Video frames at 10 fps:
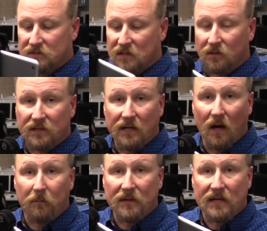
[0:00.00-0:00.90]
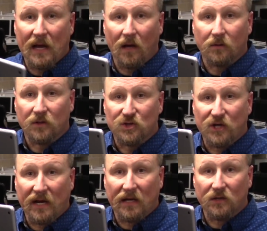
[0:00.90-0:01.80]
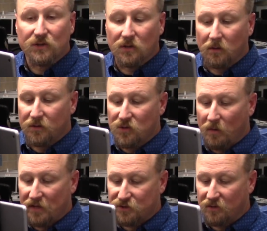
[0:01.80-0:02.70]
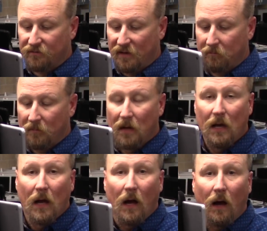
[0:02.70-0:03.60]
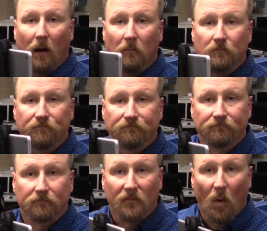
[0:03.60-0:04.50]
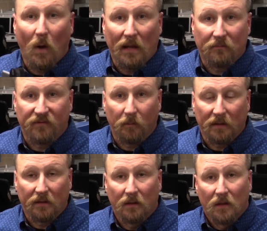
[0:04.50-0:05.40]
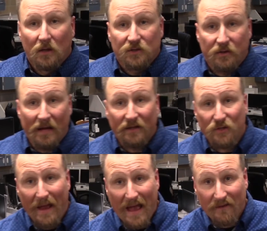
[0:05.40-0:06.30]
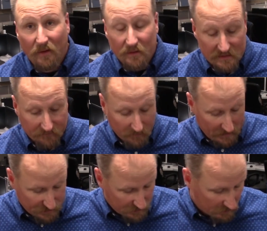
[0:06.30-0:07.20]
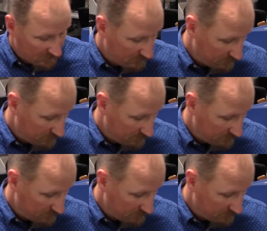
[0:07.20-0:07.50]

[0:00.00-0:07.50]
it up and down, change the direction of them while I'm filming. So now that you have all this information,